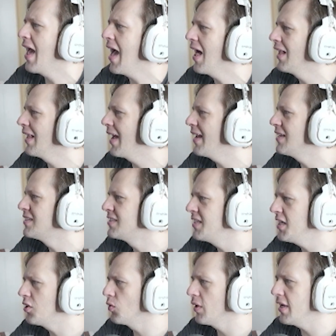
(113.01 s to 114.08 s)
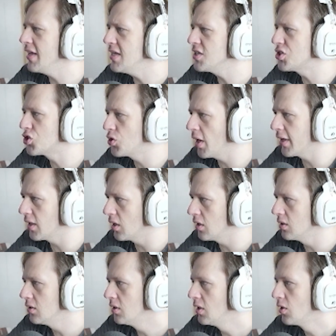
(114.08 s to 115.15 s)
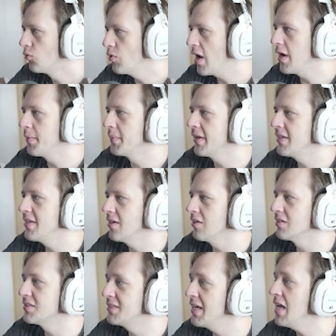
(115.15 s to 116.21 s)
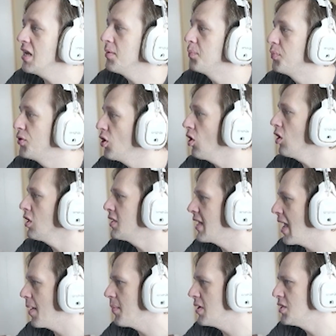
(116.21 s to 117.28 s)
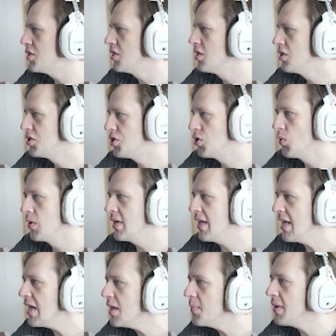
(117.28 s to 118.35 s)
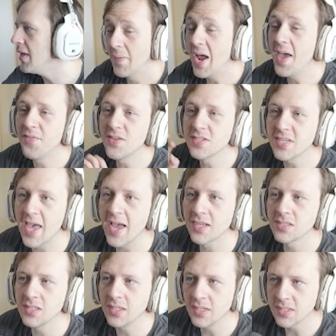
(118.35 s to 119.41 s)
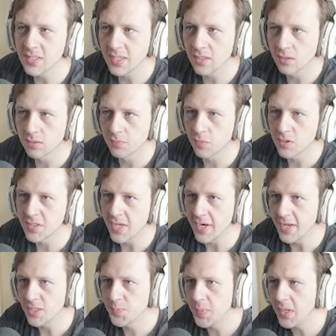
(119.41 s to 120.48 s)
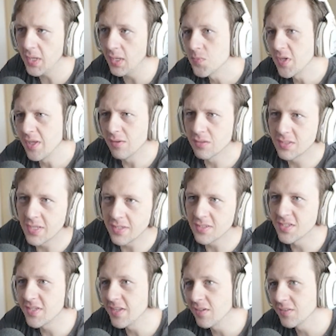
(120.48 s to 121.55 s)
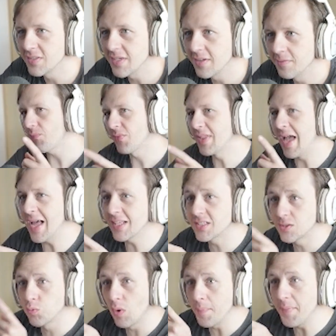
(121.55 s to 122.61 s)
allied secret is triggered, randomly deal 10 pure damage to an enemy. And this Axie is healed for 10 HP. Heal 10, steal 10. That's what